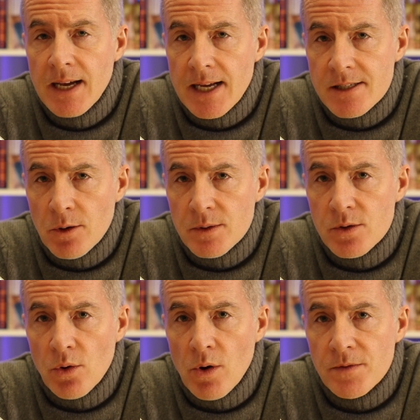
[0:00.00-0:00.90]
and so it's
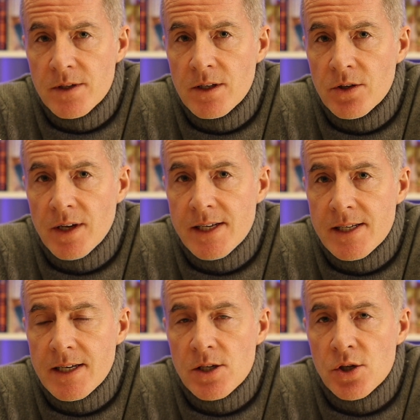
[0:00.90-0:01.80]
often a good
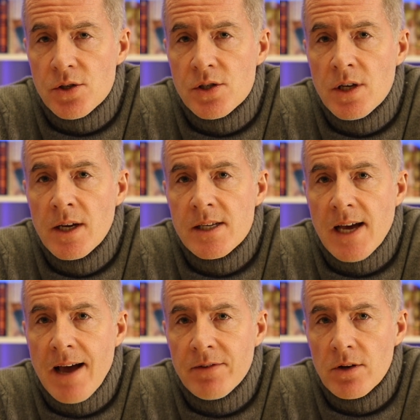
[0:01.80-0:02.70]
idea just to
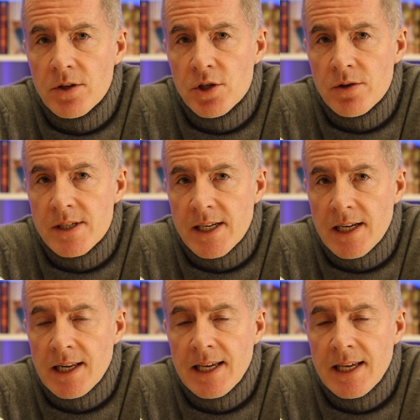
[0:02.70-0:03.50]
have a look at your deal